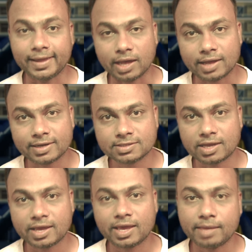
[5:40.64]
like
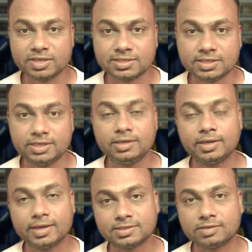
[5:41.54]
RSI, MACD,
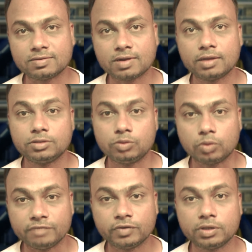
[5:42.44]
etc. to
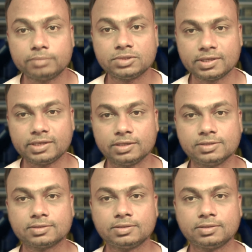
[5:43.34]
confirm signals.